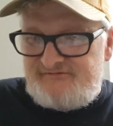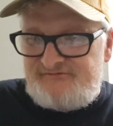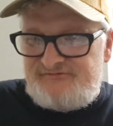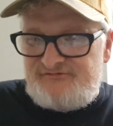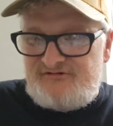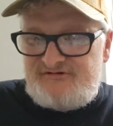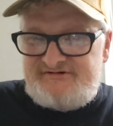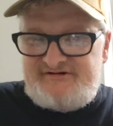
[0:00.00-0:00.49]

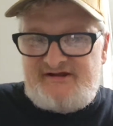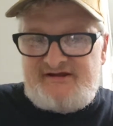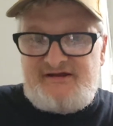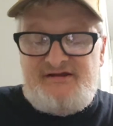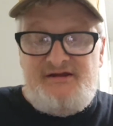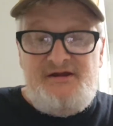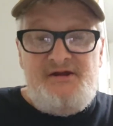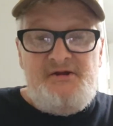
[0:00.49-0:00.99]
for a
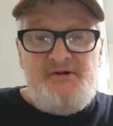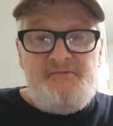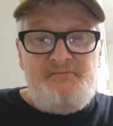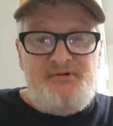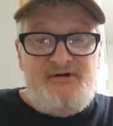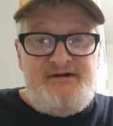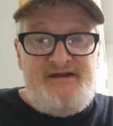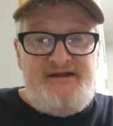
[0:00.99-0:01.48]
second.
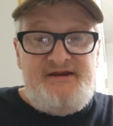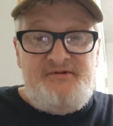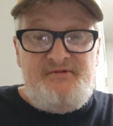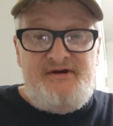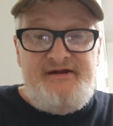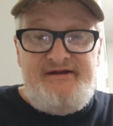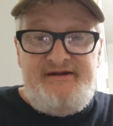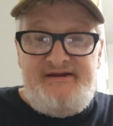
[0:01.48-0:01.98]
But
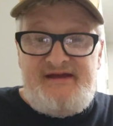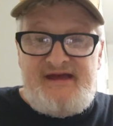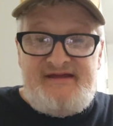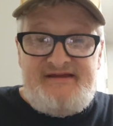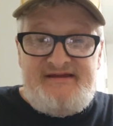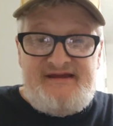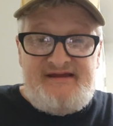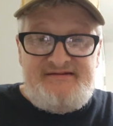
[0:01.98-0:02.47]

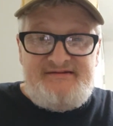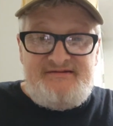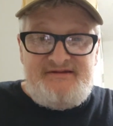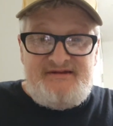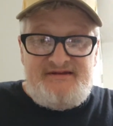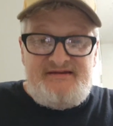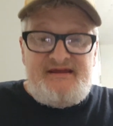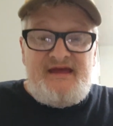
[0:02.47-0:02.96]
anyway,
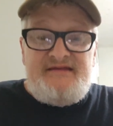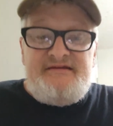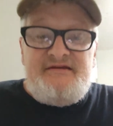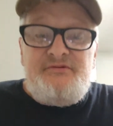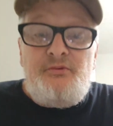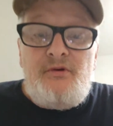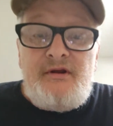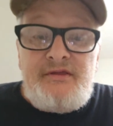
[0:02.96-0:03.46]
I
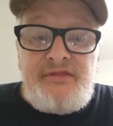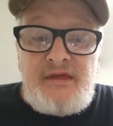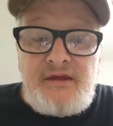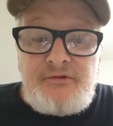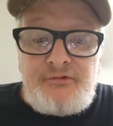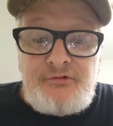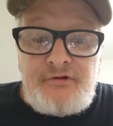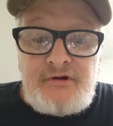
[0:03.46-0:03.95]
just want to
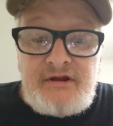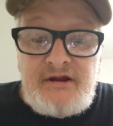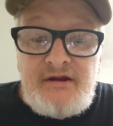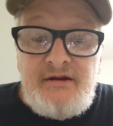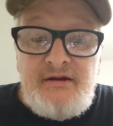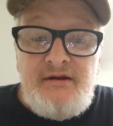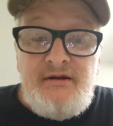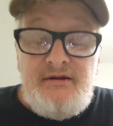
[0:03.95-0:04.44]
thank Rudy.
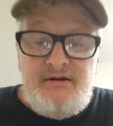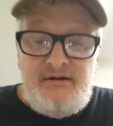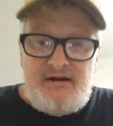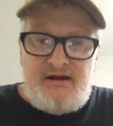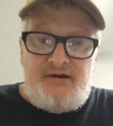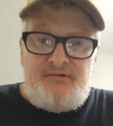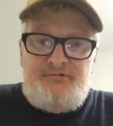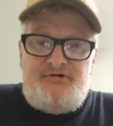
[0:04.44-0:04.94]

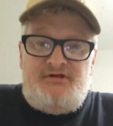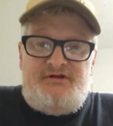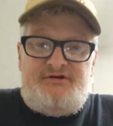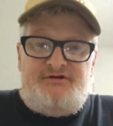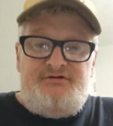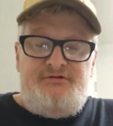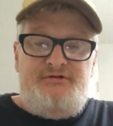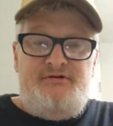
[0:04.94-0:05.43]
I really
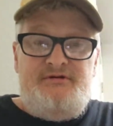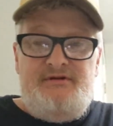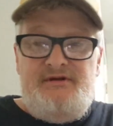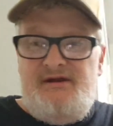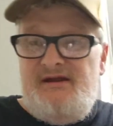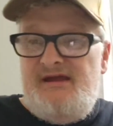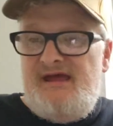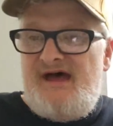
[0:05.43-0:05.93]
do.
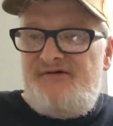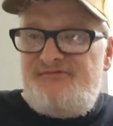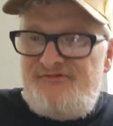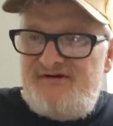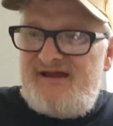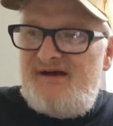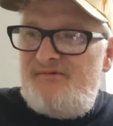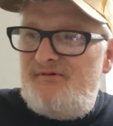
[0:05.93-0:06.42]
I
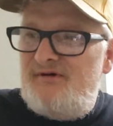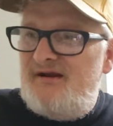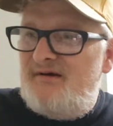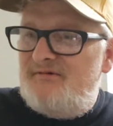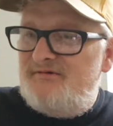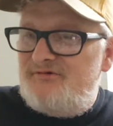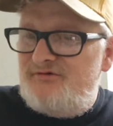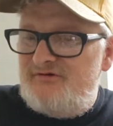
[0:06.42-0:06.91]
forgot what
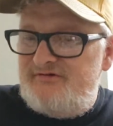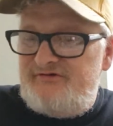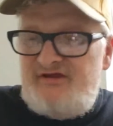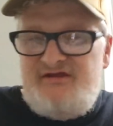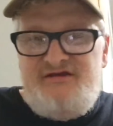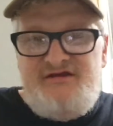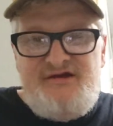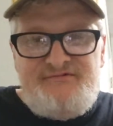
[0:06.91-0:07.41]
I was going to
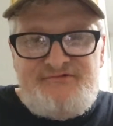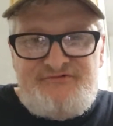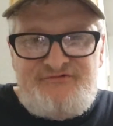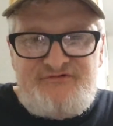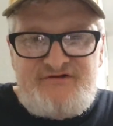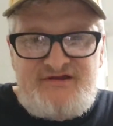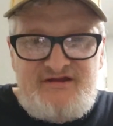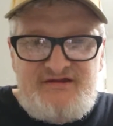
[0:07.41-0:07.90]
say. You ever
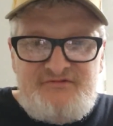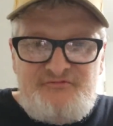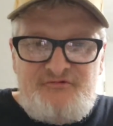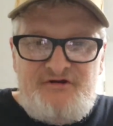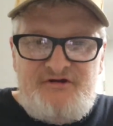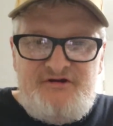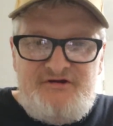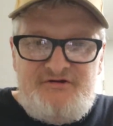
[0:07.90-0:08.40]
forget
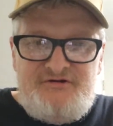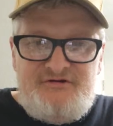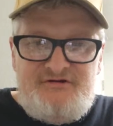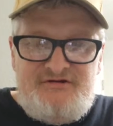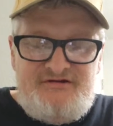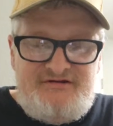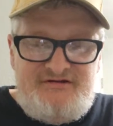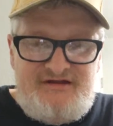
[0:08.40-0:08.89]
what
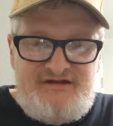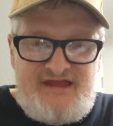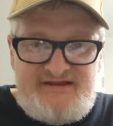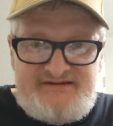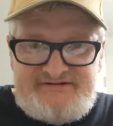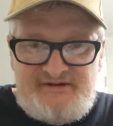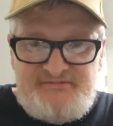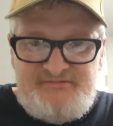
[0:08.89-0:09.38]
you
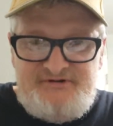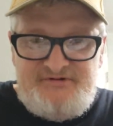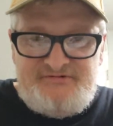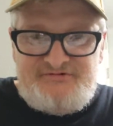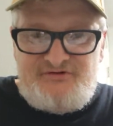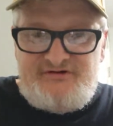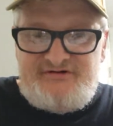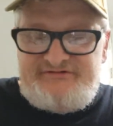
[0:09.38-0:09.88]
had something you
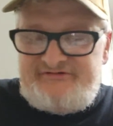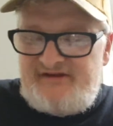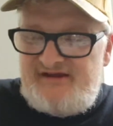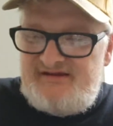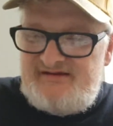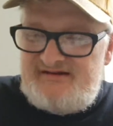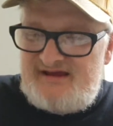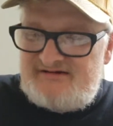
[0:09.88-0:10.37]
was going to
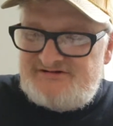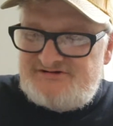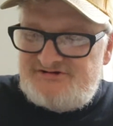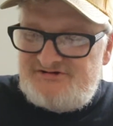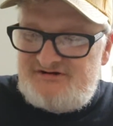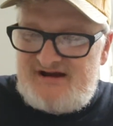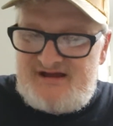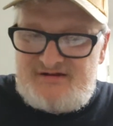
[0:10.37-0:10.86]
say and not
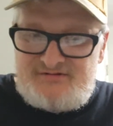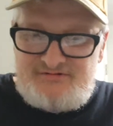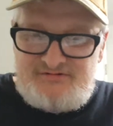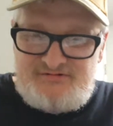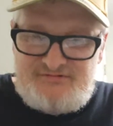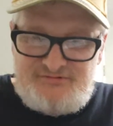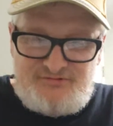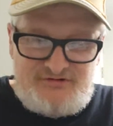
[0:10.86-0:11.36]
sure how,
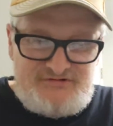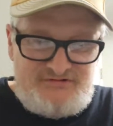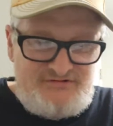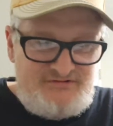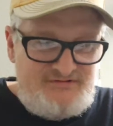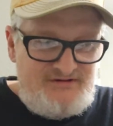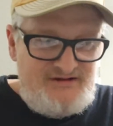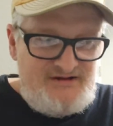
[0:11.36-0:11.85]
what?
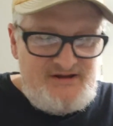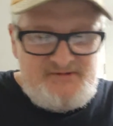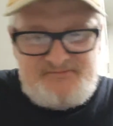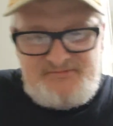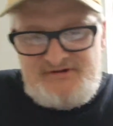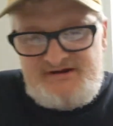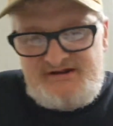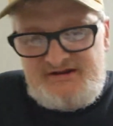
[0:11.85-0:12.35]

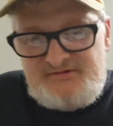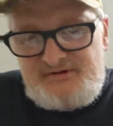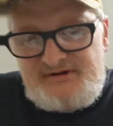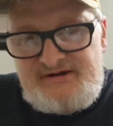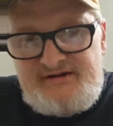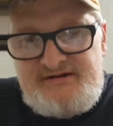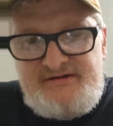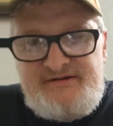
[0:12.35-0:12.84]
But
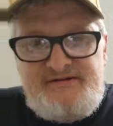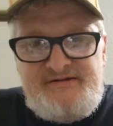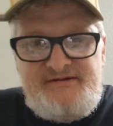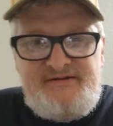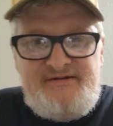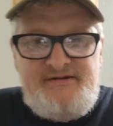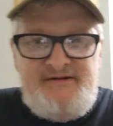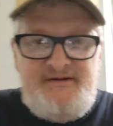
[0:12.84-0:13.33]
anyway,
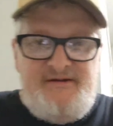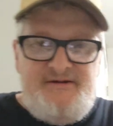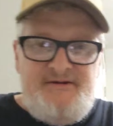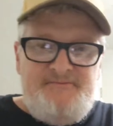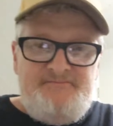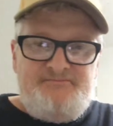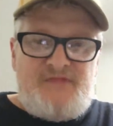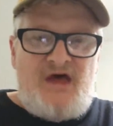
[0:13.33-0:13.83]

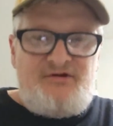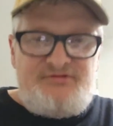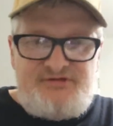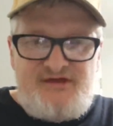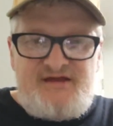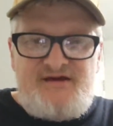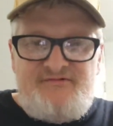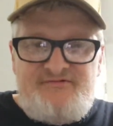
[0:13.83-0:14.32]
I'll
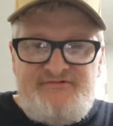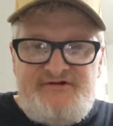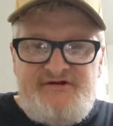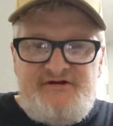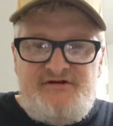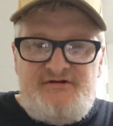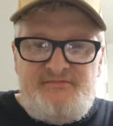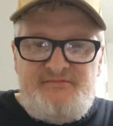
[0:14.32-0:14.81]
think of it
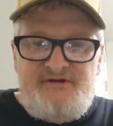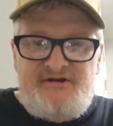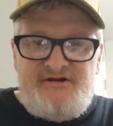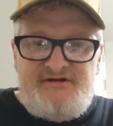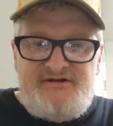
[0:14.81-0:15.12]
here in a minute.